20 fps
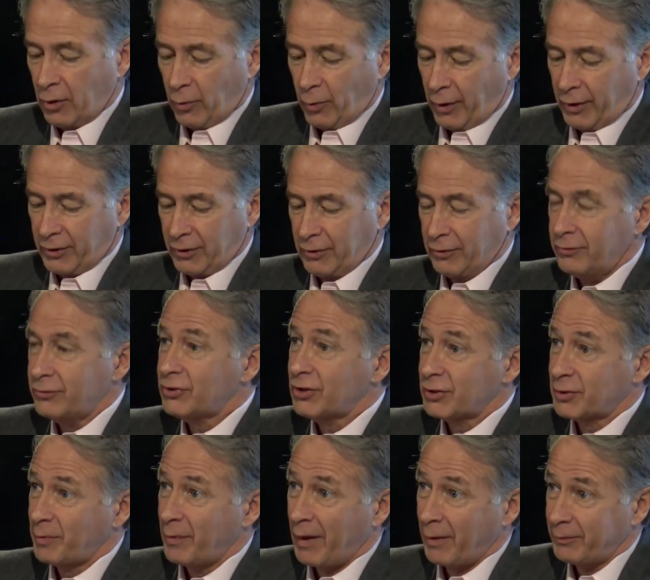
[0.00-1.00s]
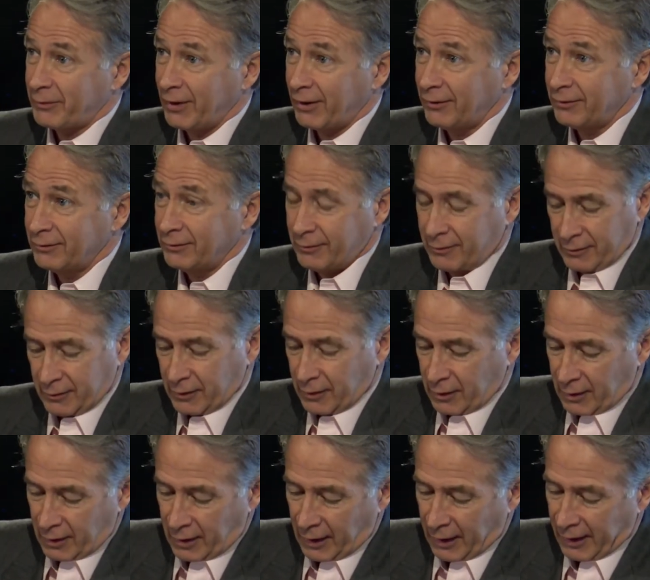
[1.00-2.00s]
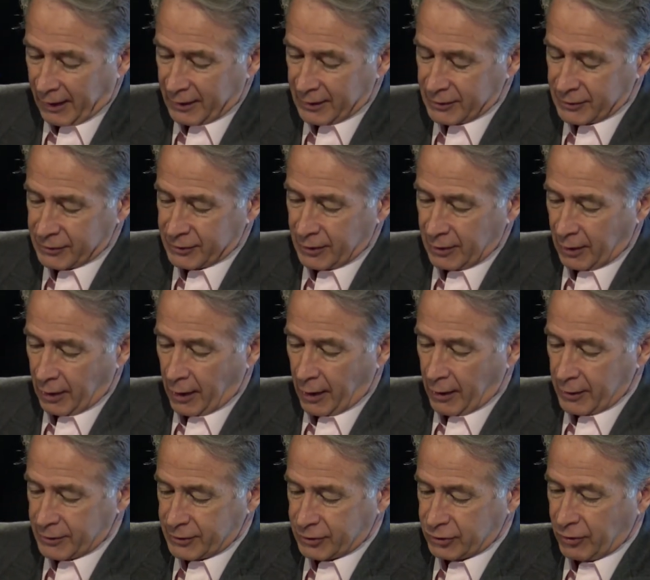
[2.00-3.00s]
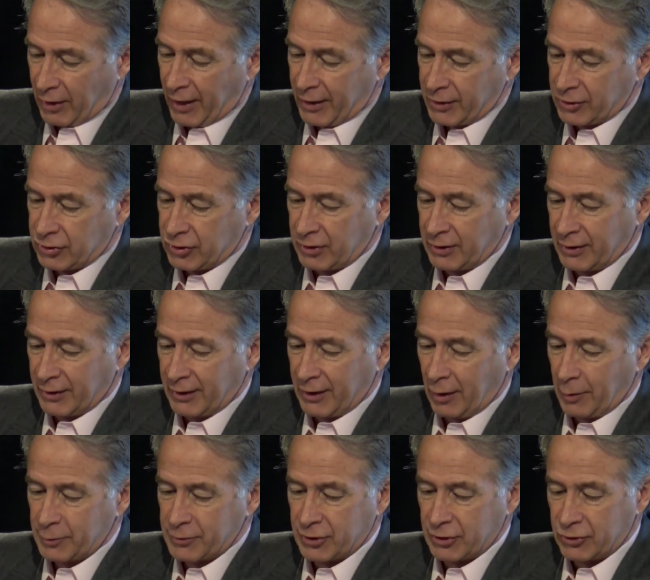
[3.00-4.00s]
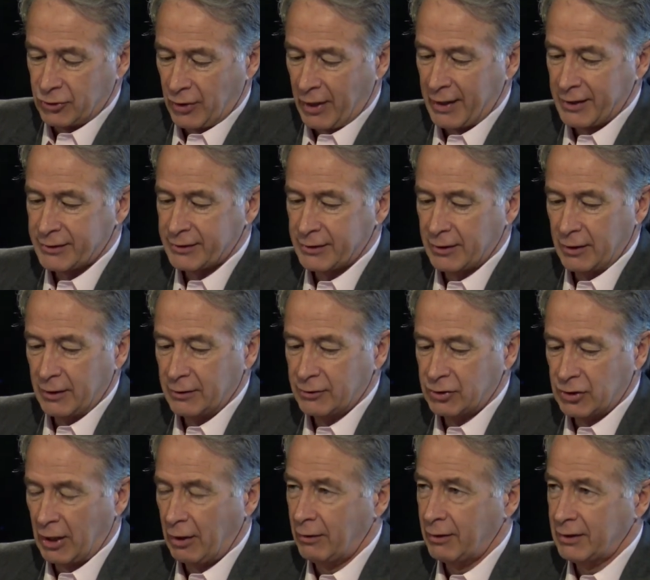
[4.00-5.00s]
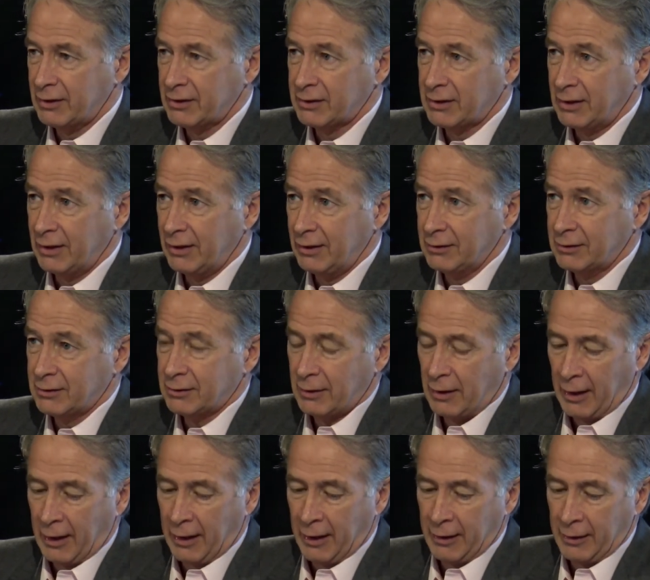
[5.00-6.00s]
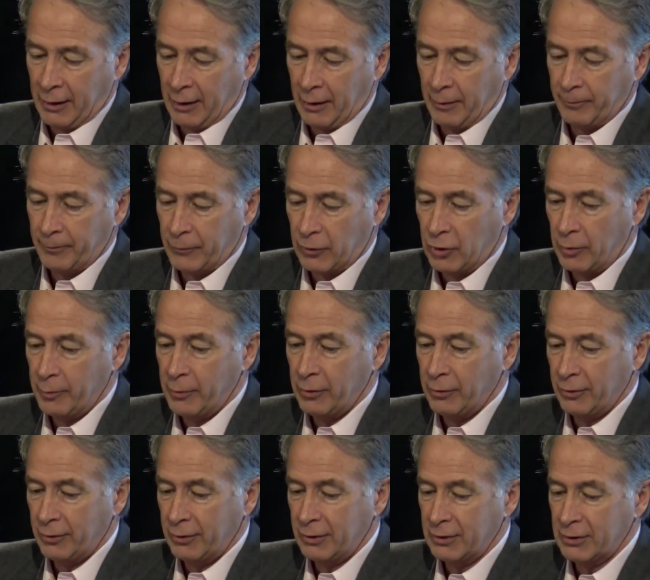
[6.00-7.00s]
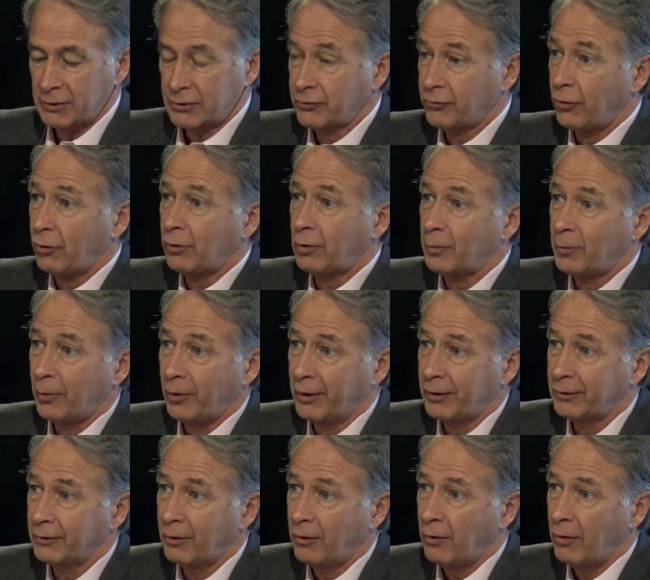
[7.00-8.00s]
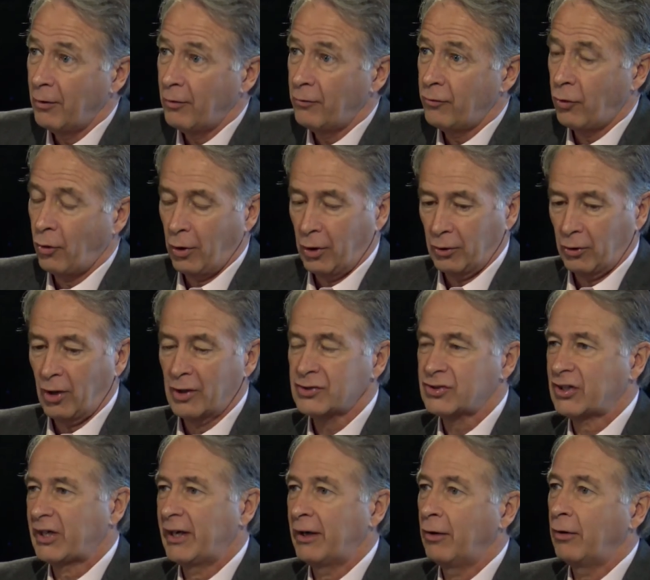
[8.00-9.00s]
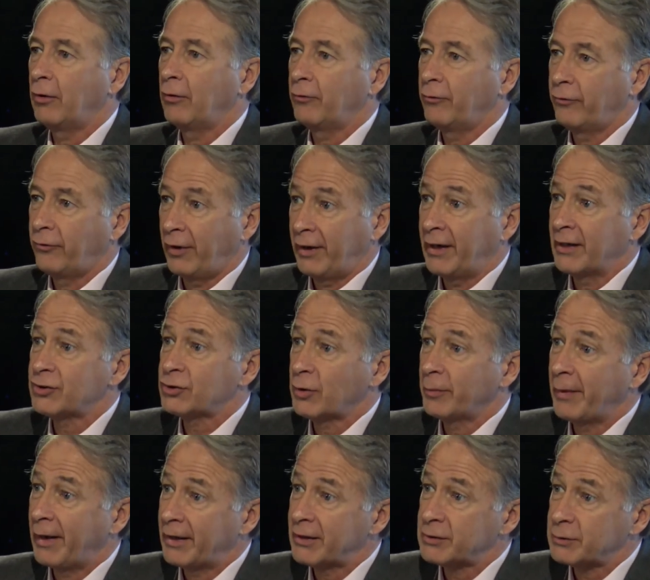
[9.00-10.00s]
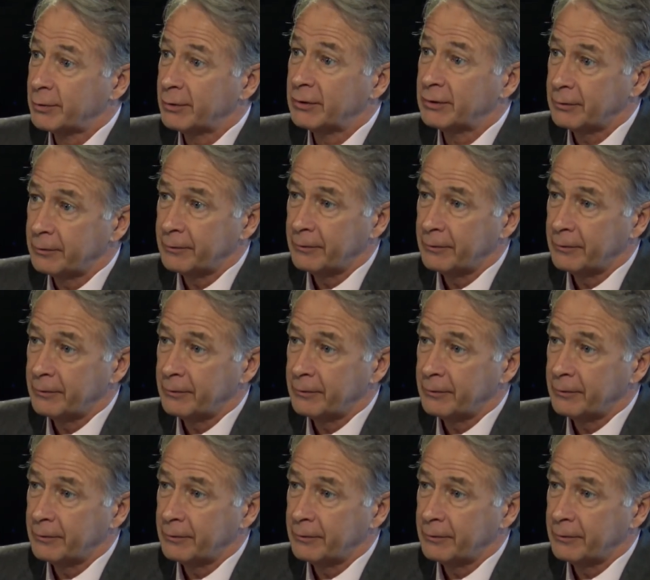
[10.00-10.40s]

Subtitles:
What you've just mapped out is a strategy that helps address a charity's needs and a community's focal point for large-scale financial management.